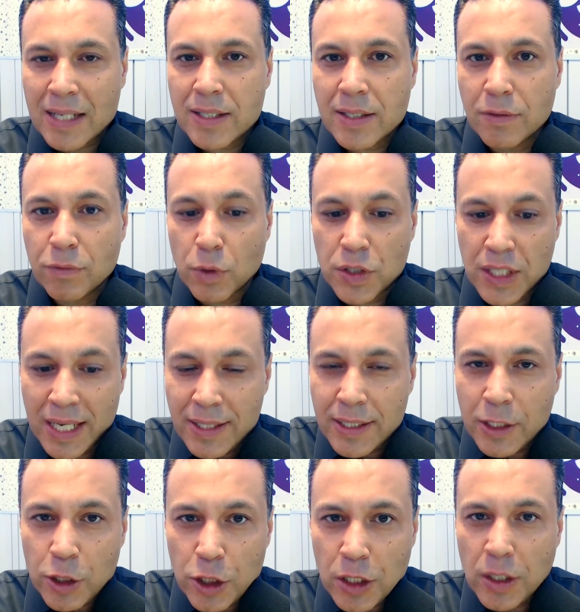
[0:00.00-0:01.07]
But if you
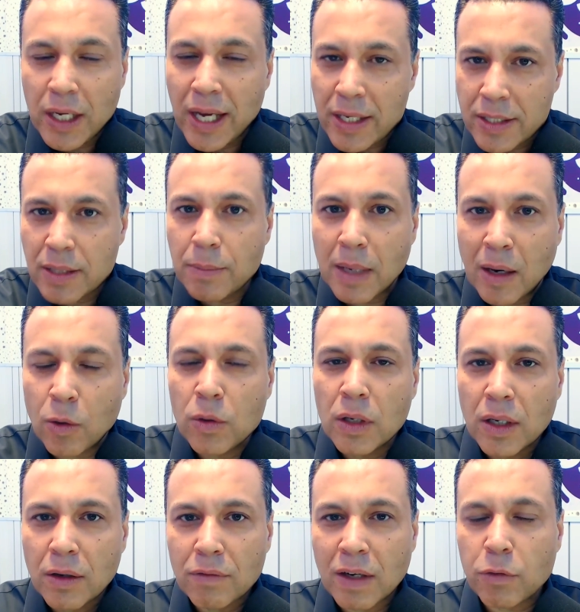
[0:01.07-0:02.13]
insist,
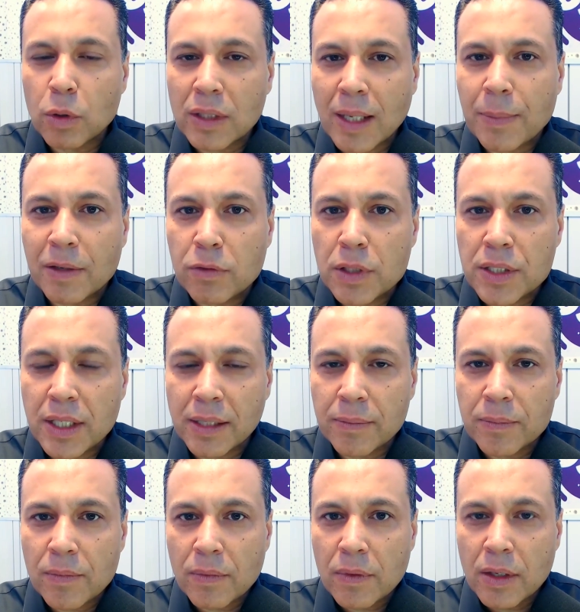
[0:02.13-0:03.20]
this evil will come
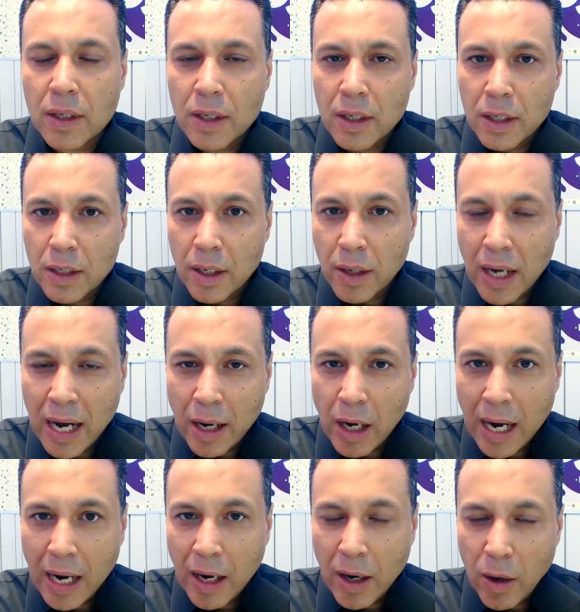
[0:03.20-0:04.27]
back to you.
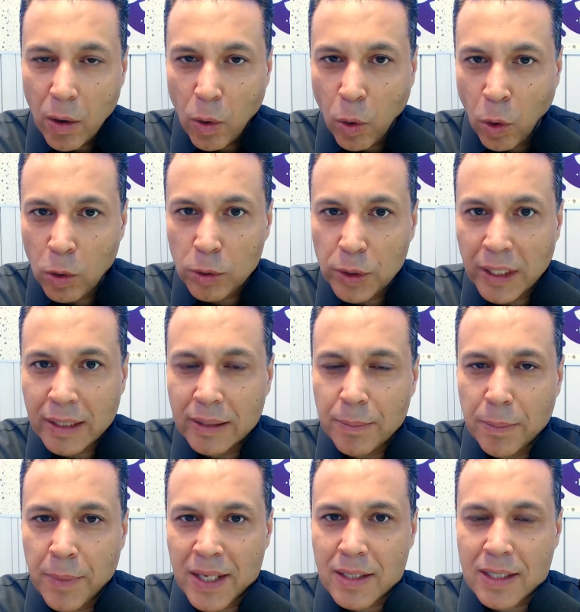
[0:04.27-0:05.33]

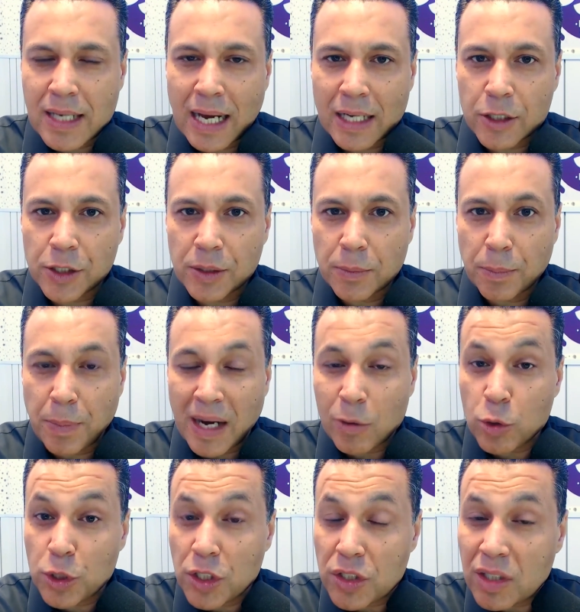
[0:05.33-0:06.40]
Another message
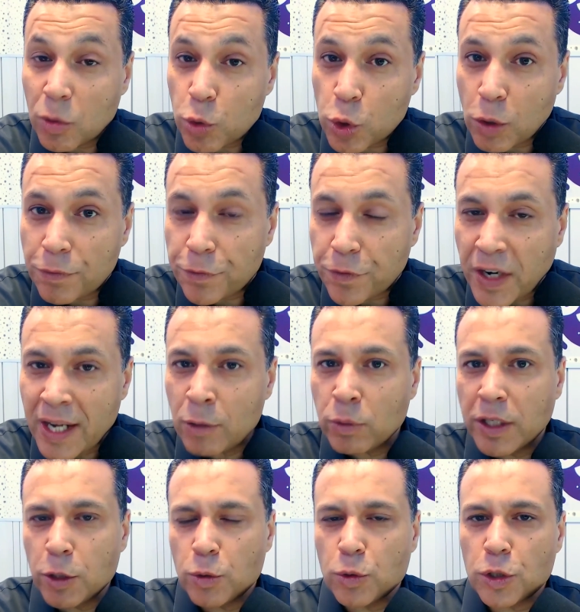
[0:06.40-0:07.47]
for those who are
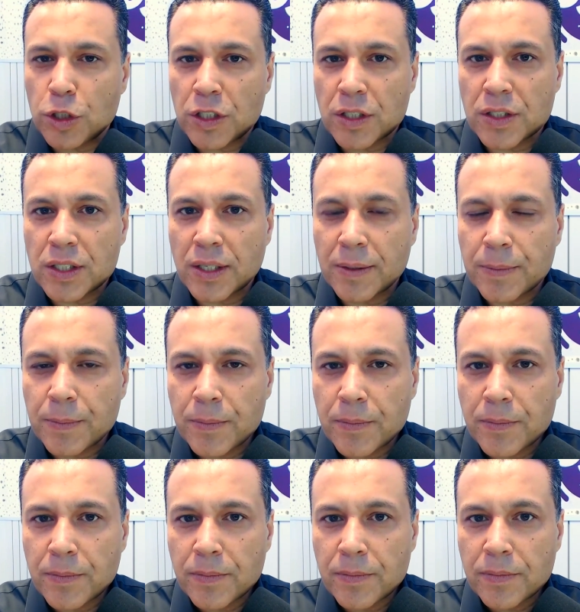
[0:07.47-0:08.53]
suffering
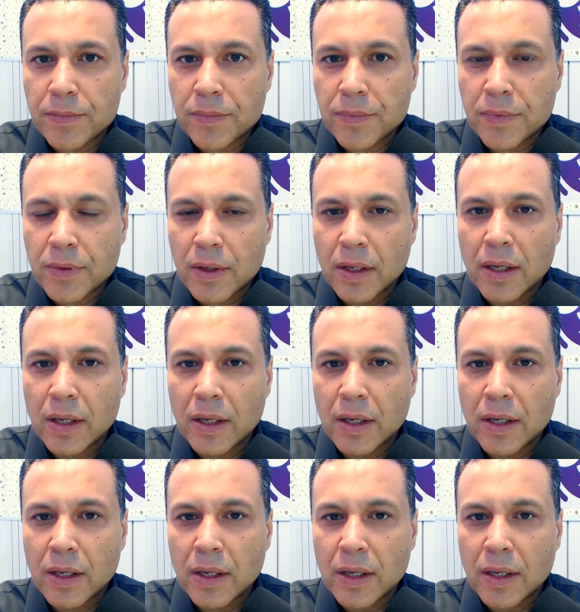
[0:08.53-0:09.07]
injustice.